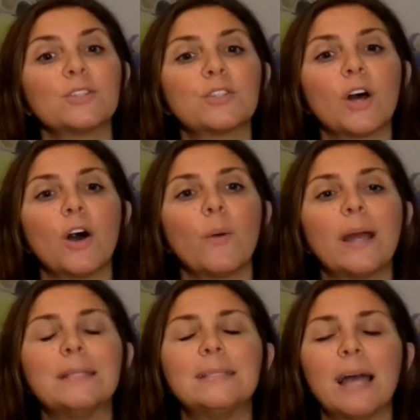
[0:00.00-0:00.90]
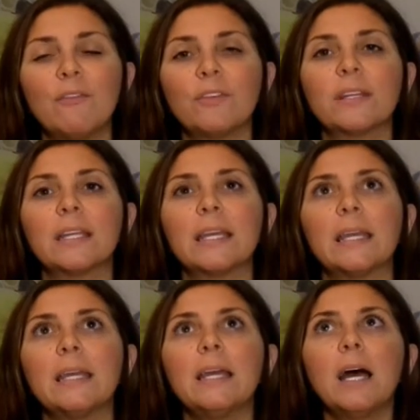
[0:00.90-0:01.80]
So I
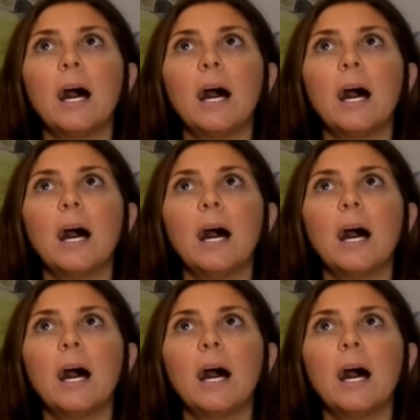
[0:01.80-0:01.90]
definitely,